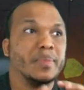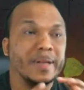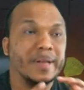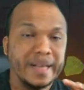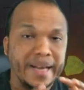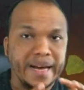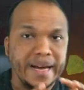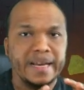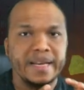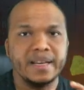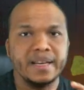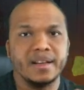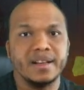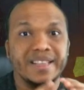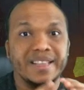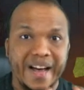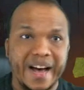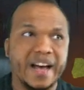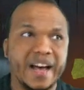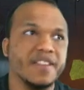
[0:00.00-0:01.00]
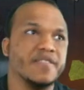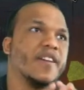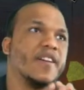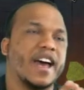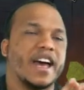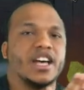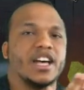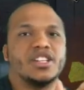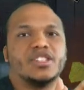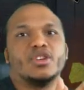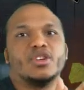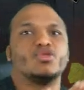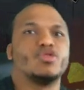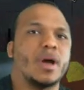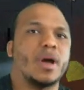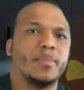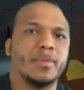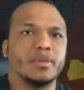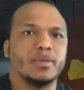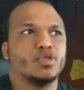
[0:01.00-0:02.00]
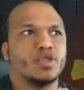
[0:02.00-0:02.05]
playing live as the trapper,